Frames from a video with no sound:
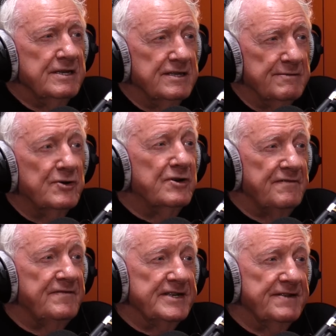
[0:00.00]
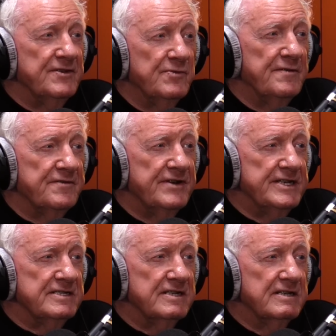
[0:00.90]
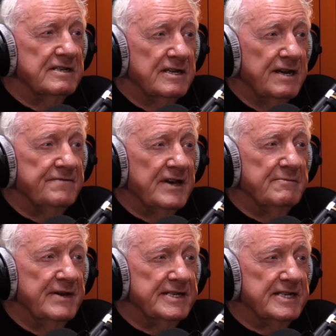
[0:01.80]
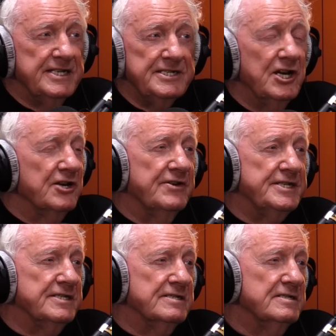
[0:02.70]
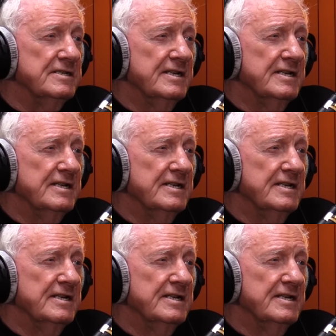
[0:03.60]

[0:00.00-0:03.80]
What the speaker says: the more effective the wafter is, if that makes. And it's not critical.